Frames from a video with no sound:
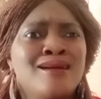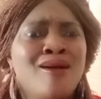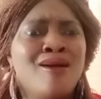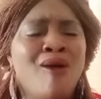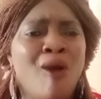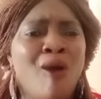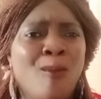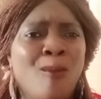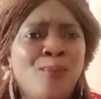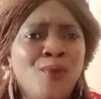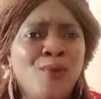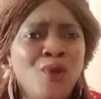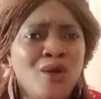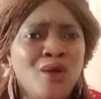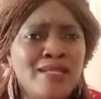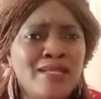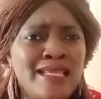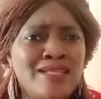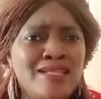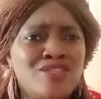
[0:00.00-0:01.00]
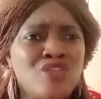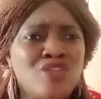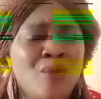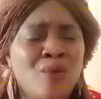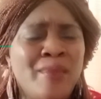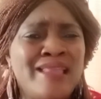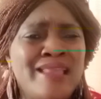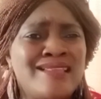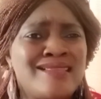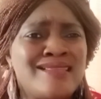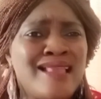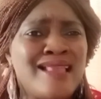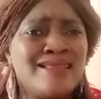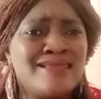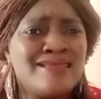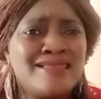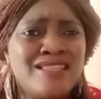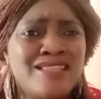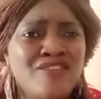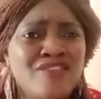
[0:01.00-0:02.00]
uploading some
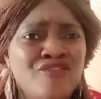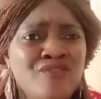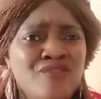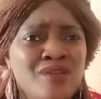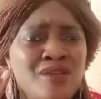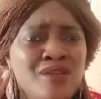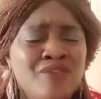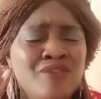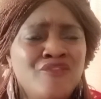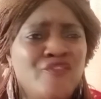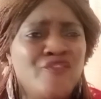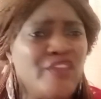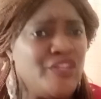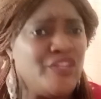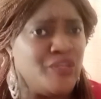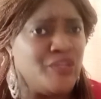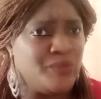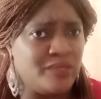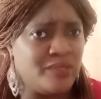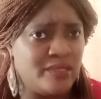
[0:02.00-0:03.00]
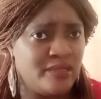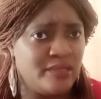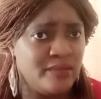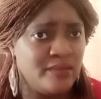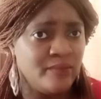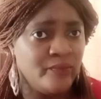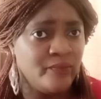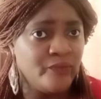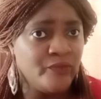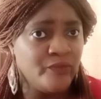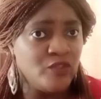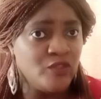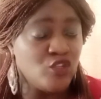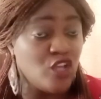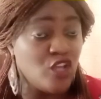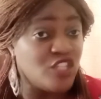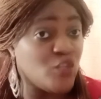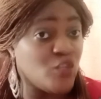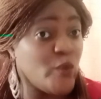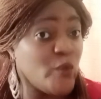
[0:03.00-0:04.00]
insensitive videos,
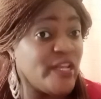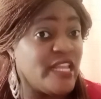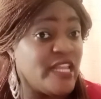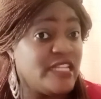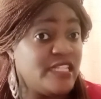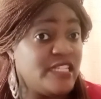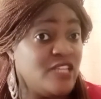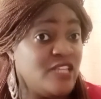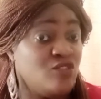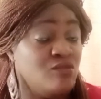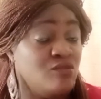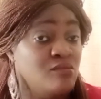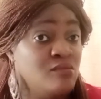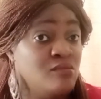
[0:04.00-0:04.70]
just the way they did